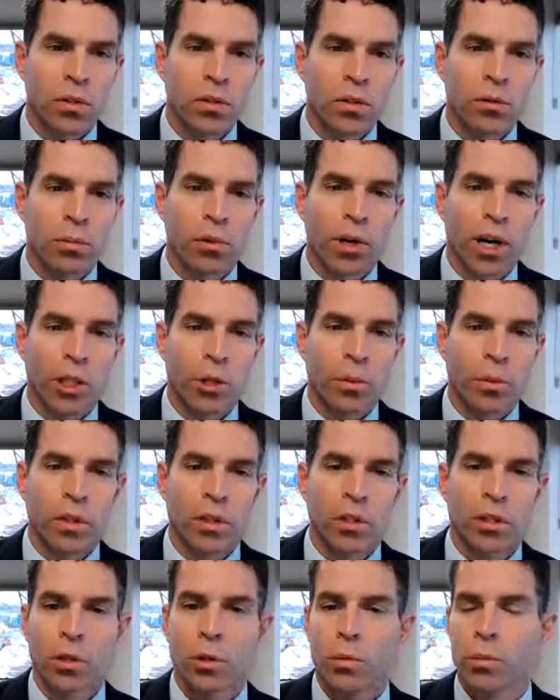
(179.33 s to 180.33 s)
to approximately
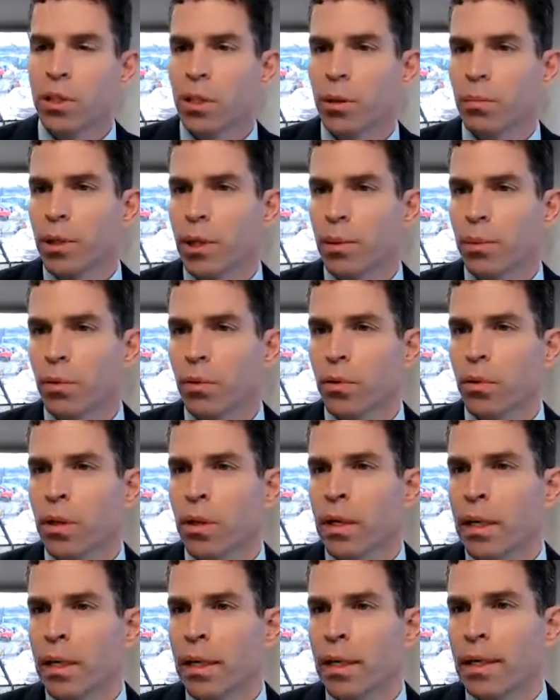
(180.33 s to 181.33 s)
2 million people
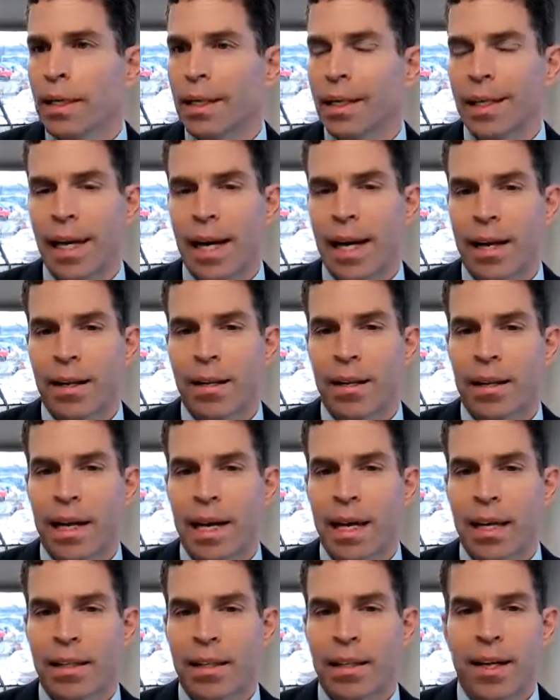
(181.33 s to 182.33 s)
in Canada
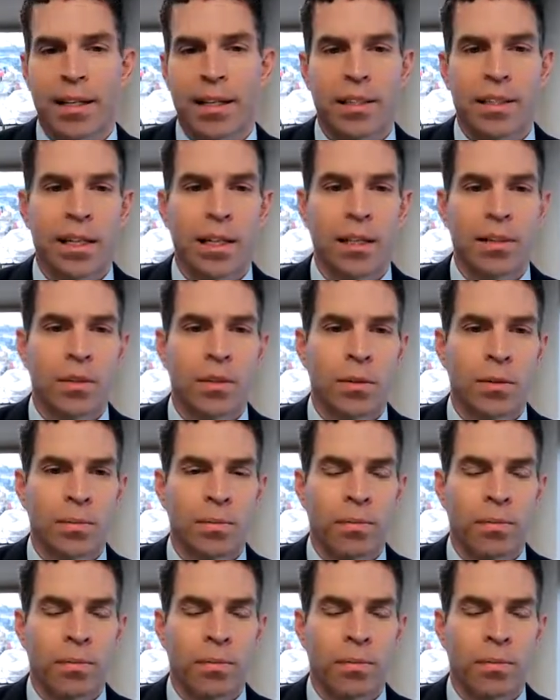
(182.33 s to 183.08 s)
and the United States.